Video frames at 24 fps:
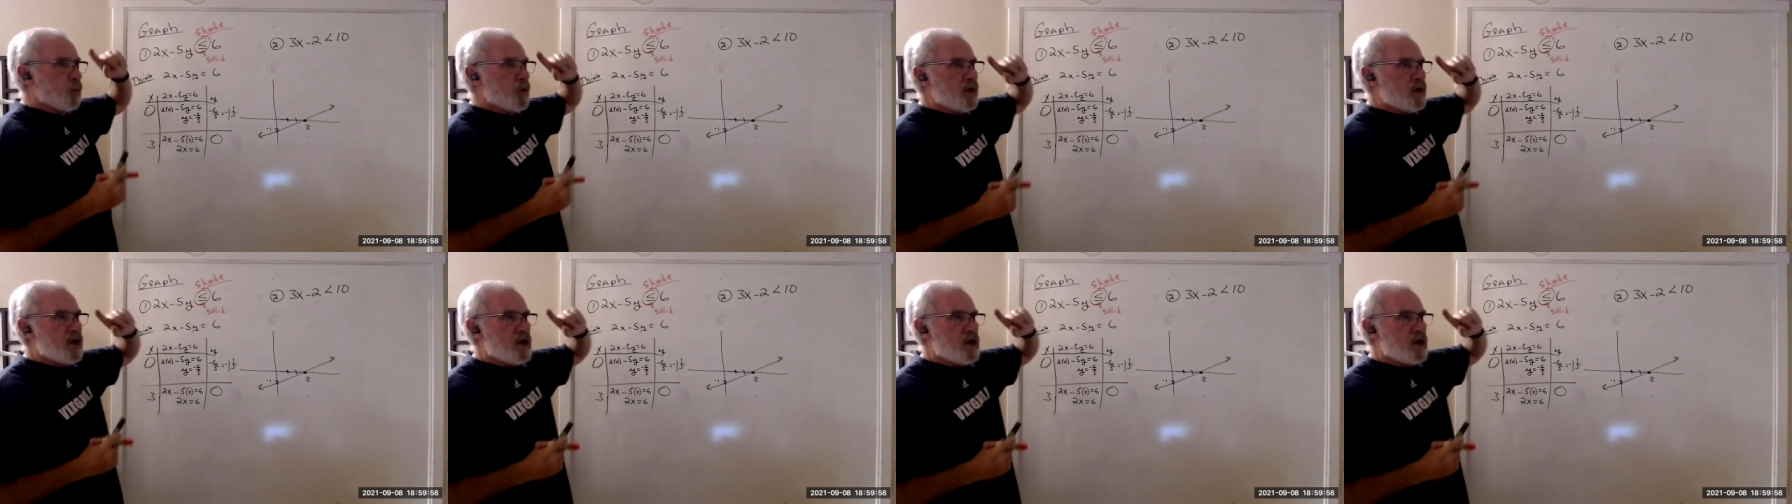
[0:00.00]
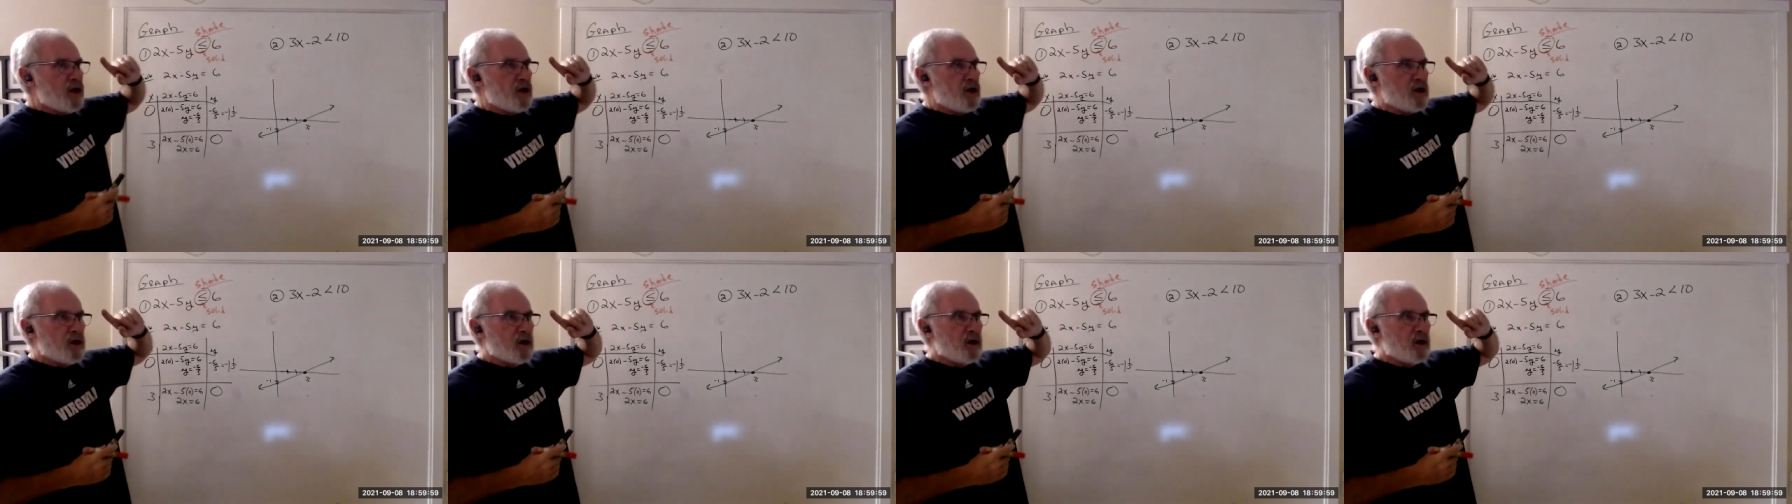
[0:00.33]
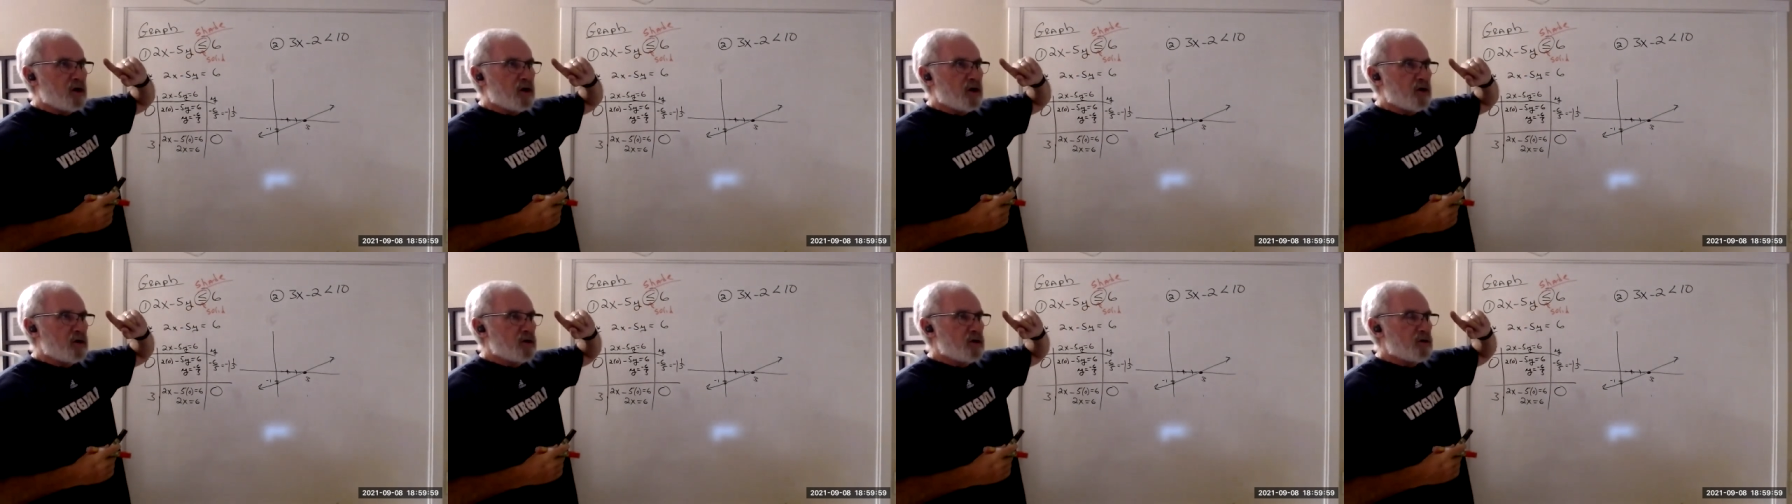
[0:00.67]
we
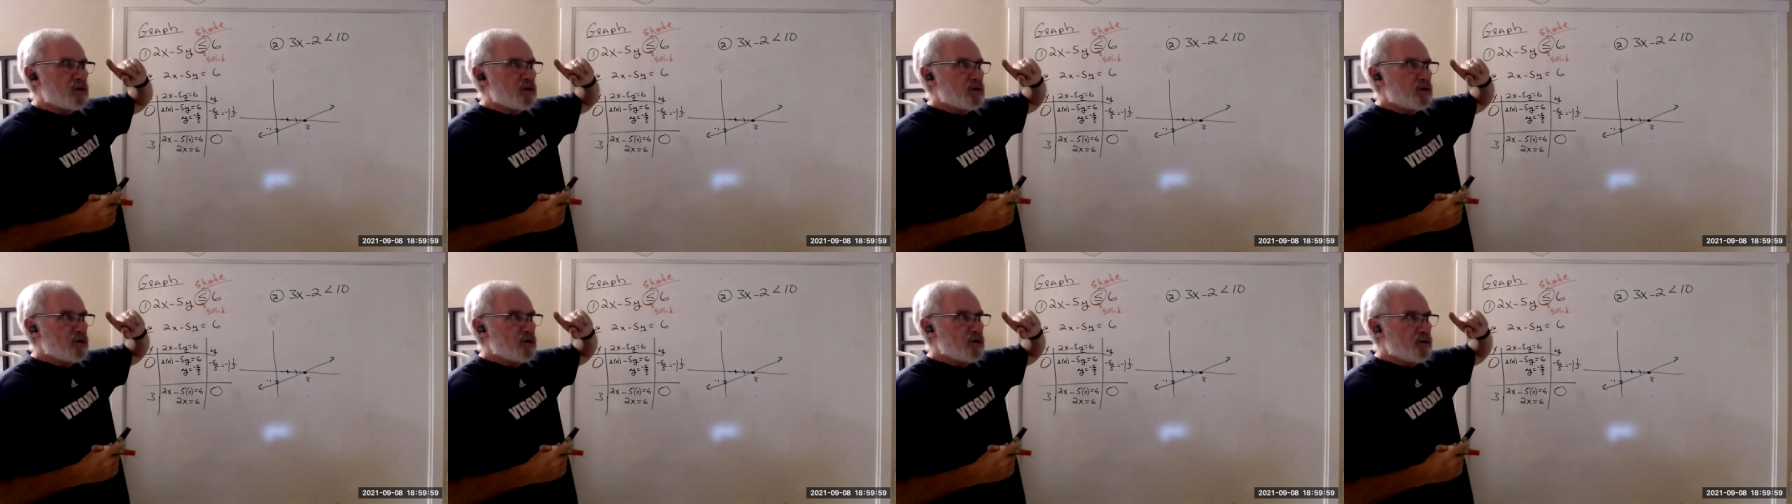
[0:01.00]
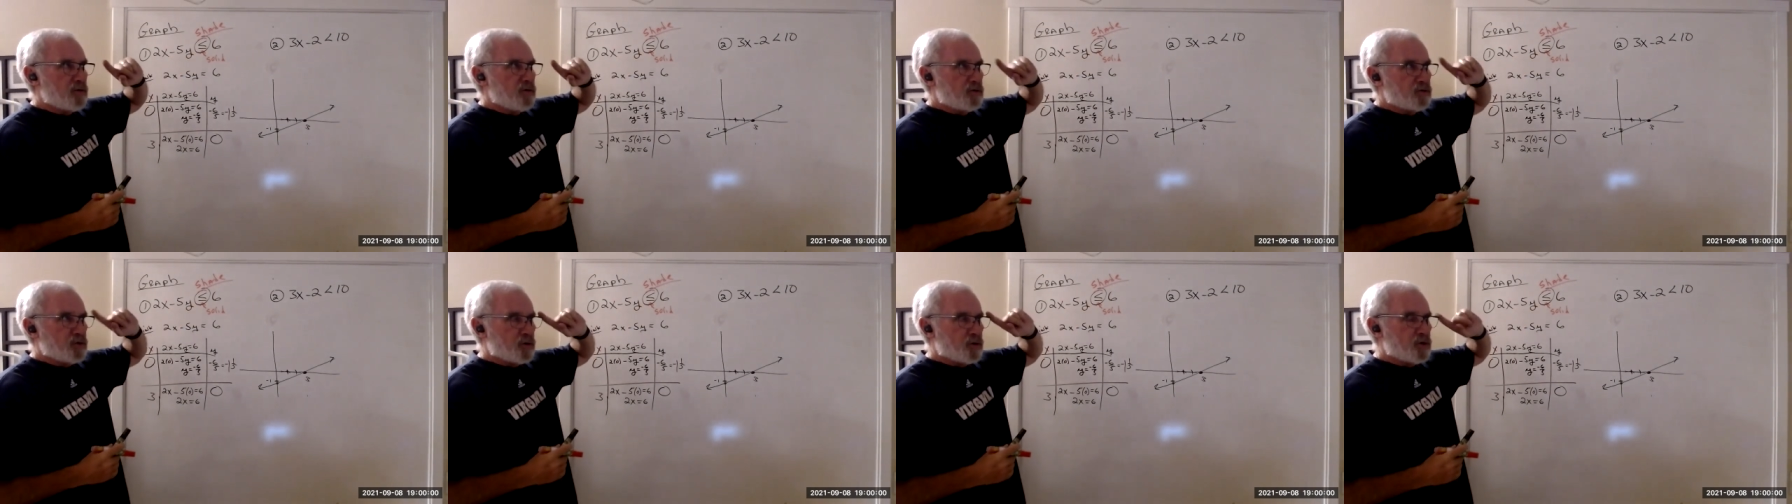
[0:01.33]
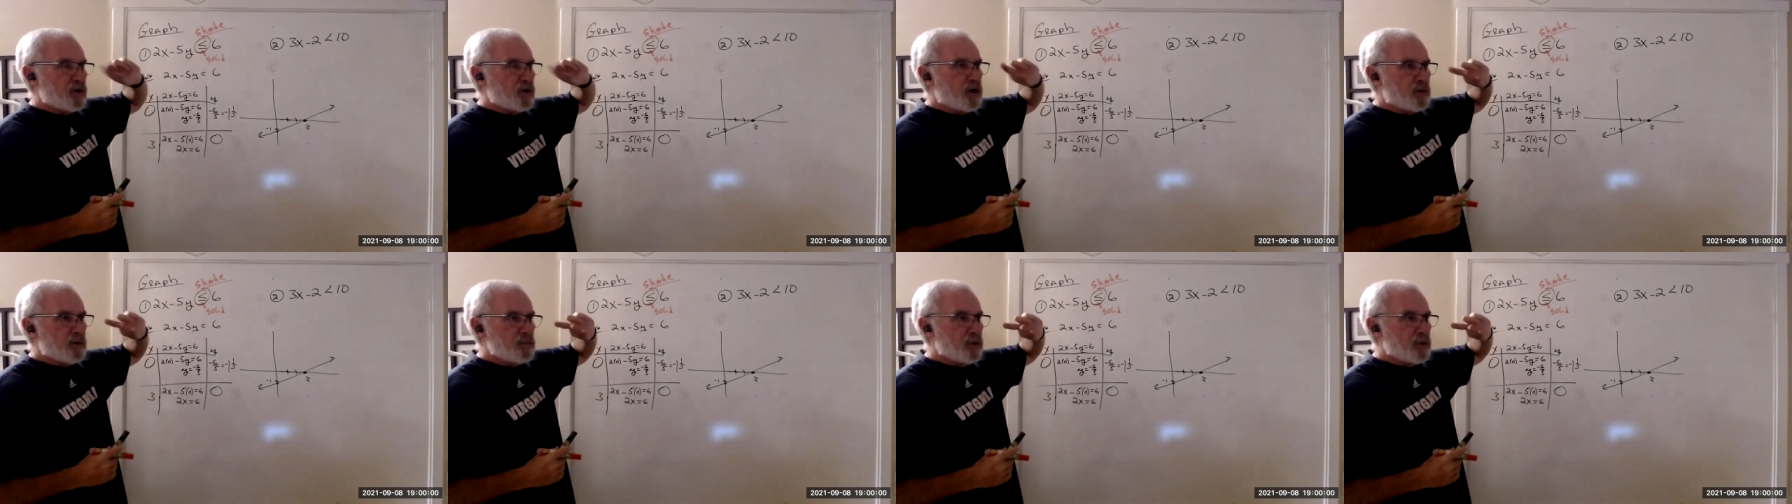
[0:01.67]

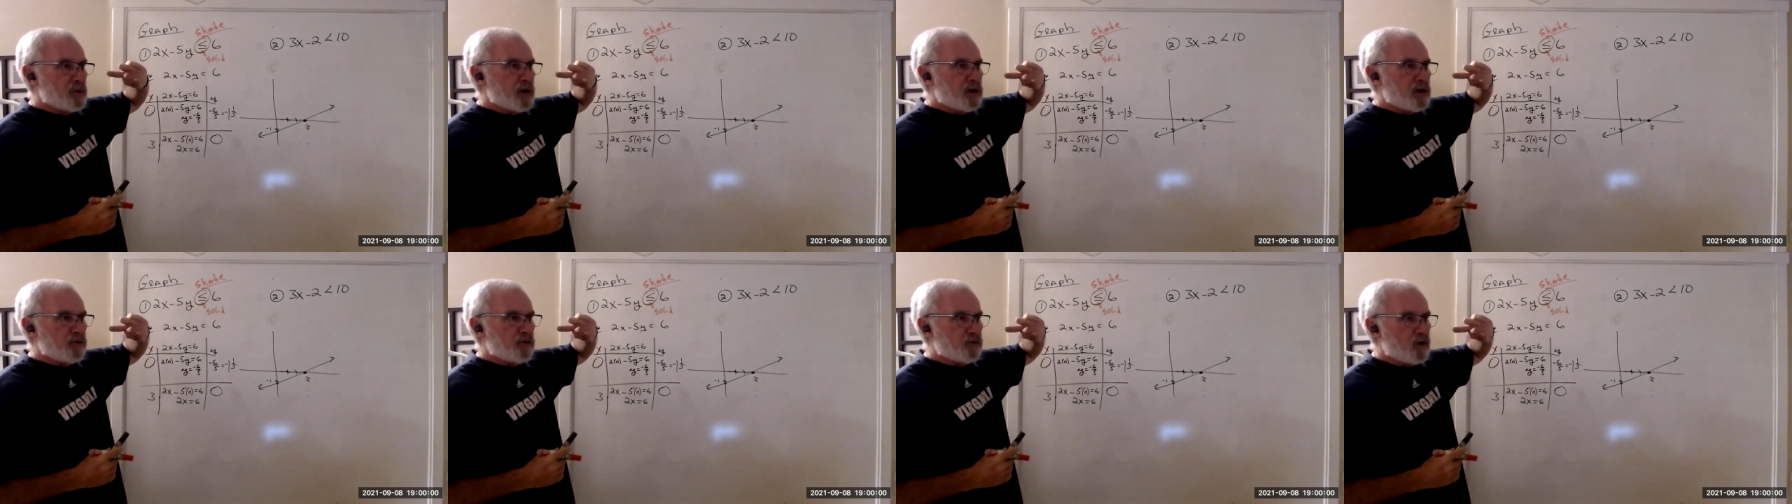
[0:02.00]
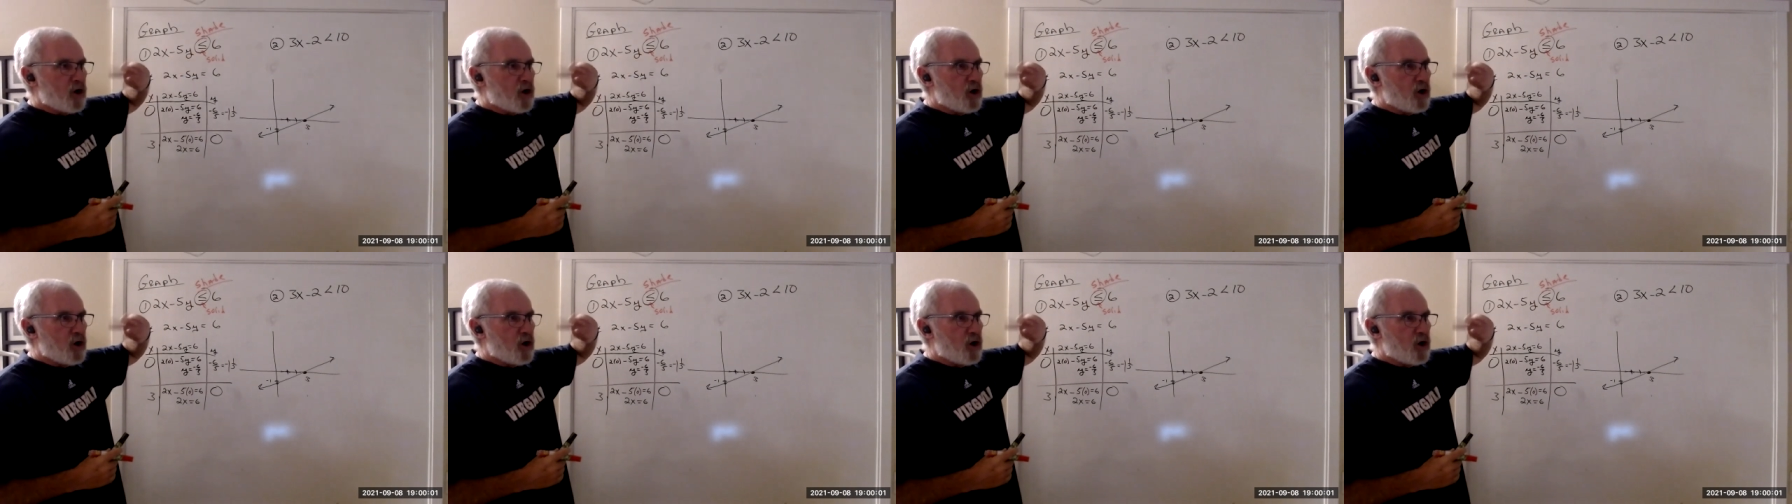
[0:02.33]
turn our brains